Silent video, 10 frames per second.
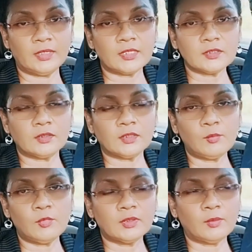at a certain
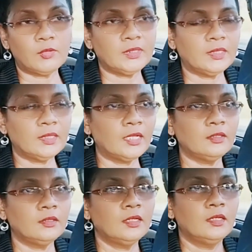amount of money,
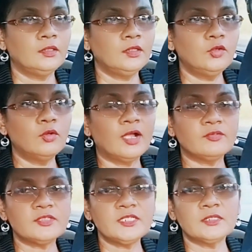and you don't
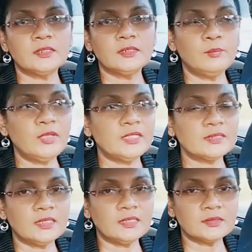have shares in the
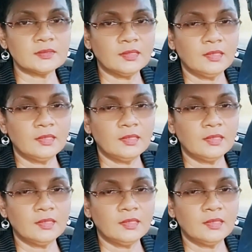business,